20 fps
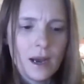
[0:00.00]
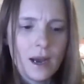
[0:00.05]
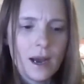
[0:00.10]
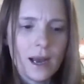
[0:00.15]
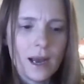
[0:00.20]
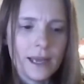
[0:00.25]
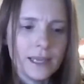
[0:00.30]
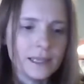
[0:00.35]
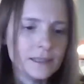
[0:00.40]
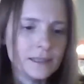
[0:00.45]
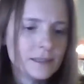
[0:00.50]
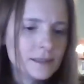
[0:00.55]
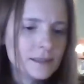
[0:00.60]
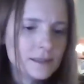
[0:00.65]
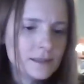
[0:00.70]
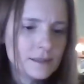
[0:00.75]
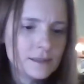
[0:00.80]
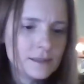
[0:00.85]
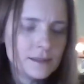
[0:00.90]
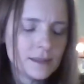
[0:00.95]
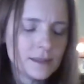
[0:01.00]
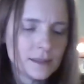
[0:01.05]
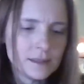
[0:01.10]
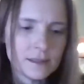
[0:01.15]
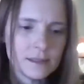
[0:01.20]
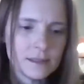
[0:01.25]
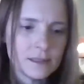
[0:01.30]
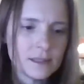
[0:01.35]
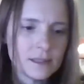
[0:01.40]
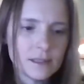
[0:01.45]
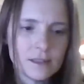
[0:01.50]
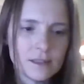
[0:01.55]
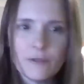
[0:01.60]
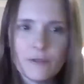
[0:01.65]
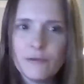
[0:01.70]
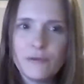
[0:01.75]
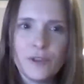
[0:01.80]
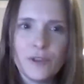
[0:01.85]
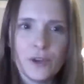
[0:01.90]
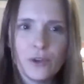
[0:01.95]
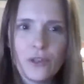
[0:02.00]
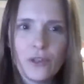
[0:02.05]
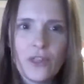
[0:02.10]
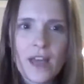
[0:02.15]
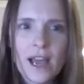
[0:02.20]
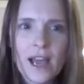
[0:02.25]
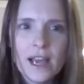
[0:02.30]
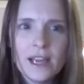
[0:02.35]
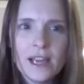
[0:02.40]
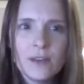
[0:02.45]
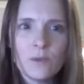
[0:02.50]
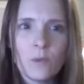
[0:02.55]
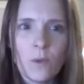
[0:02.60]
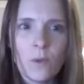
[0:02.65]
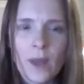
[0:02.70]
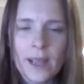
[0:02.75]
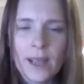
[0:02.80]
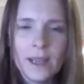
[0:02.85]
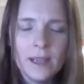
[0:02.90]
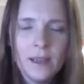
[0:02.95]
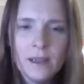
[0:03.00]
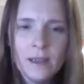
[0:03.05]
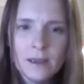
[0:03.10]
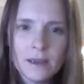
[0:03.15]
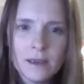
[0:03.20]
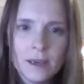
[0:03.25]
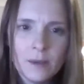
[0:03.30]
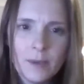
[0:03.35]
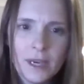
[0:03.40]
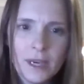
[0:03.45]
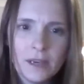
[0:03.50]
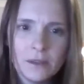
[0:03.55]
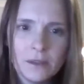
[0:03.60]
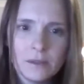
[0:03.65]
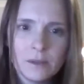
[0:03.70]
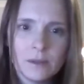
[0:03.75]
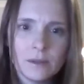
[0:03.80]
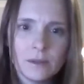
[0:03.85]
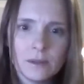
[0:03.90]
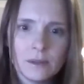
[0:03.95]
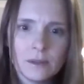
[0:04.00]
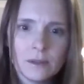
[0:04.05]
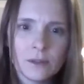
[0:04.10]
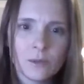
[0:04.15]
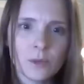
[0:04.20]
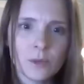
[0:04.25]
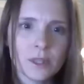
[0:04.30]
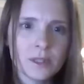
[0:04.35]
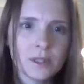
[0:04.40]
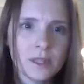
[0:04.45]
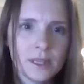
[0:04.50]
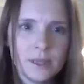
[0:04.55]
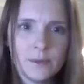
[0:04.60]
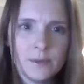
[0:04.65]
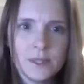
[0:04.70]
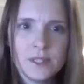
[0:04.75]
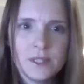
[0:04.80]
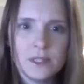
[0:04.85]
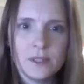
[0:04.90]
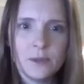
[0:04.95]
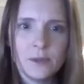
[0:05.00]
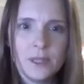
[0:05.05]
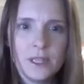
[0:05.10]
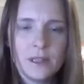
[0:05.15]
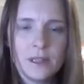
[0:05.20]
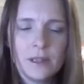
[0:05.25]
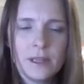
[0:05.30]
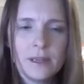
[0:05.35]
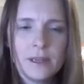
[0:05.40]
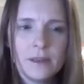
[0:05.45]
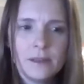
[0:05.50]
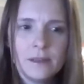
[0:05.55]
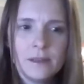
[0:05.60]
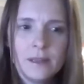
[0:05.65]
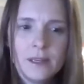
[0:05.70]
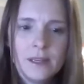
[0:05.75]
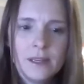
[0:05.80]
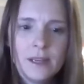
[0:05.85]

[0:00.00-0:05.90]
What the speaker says: I didn't feel that way about the work that I was doing there.